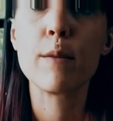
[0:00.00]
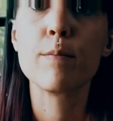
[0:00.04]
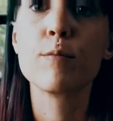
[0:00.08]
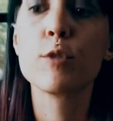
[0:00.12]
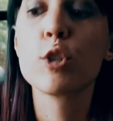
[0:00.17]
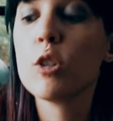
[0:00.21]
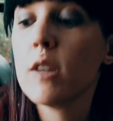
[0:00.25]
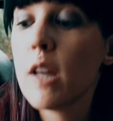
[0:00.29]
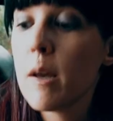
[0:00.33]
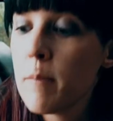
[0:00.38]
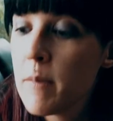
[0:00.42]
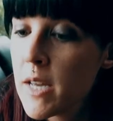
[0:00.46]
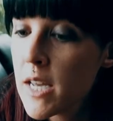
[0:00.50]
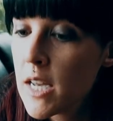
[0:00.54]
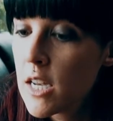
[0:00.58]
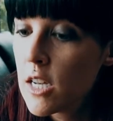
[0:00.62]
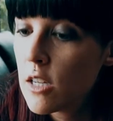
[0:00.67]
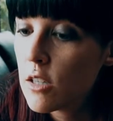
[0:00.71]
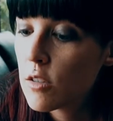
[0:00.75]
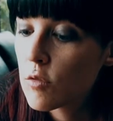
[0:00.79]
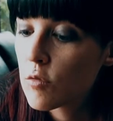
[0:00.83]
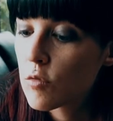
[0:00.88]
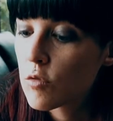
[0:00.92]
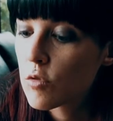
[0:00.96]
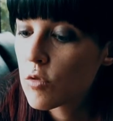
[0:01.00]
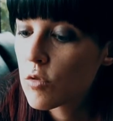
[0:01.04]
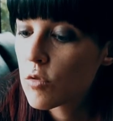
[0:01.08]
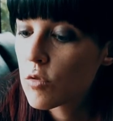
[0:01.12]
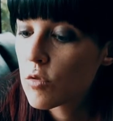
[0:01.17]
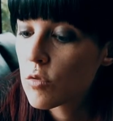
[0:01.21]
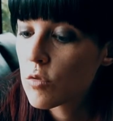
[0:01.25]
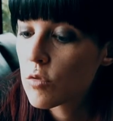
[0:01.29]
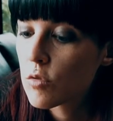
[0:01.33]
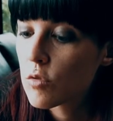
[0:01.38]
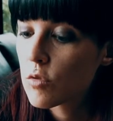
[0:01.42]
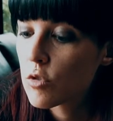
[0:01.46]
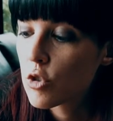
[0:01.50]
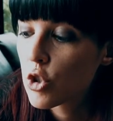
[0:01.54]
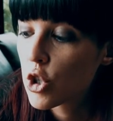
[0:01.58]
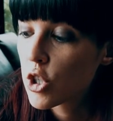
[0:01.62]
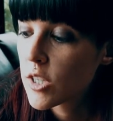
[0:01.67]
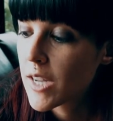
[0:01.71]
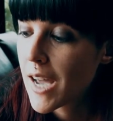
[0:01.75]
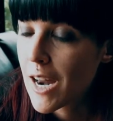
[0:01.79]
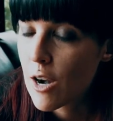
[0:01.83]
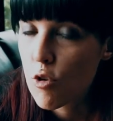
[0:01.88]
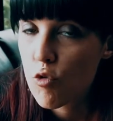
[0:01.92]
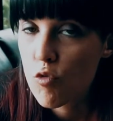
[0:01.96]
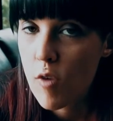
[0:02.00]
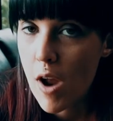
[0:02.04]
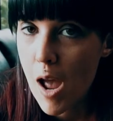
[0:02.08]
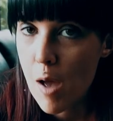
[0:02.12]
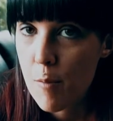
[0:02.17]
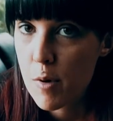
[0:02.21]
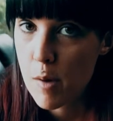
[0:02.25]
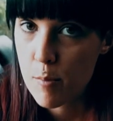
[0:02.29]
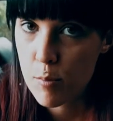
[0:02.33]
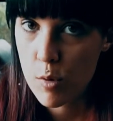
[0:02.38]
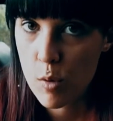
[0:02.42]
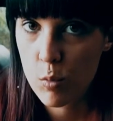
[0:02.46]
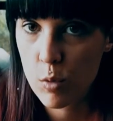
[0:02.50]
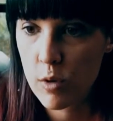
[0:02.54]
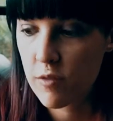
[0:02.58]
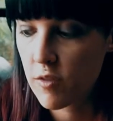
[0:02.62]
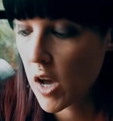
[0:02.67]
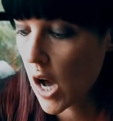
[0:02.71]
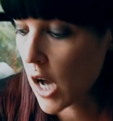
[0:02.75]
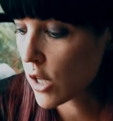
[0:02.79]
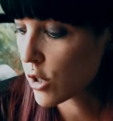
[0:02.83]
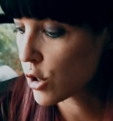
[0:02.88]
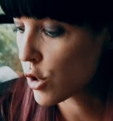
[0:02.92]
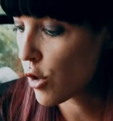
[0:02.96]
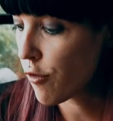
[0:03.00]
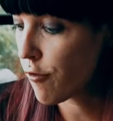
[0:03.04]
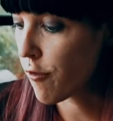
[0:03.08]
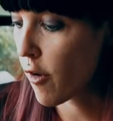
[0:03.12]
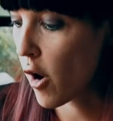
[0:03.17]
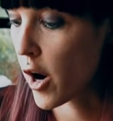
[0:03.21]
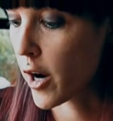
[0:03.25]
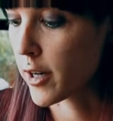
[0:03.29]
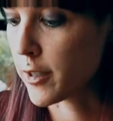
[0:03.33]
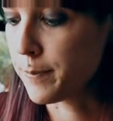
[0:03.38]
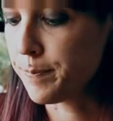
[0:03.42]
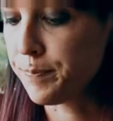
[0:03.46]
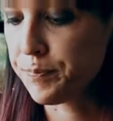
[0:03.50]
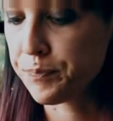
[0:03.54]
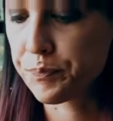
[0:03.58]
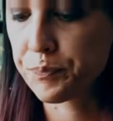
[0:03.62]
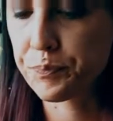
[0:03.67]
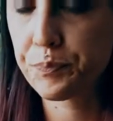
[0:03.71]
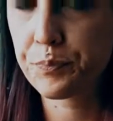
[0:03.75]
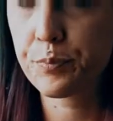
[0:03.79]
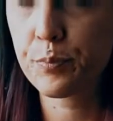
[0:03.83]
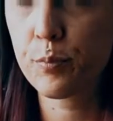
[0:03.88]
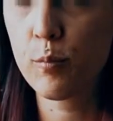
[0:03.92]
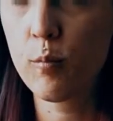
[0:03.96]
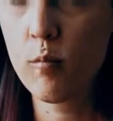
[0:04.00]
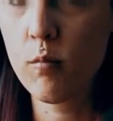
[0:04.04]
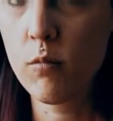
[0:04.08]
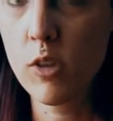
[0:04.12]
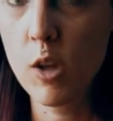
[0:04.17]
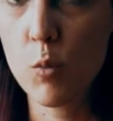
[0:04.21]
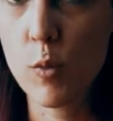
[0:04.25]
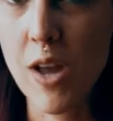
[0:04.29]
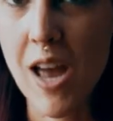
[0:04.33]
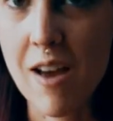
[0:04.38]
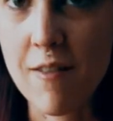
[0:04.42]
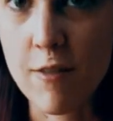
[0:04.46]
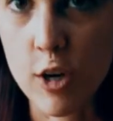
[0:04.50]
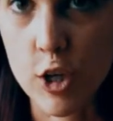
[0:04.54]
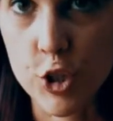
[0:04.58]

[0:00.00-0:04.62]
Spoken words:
so let me just kind of wrap up what we've got so far. We have our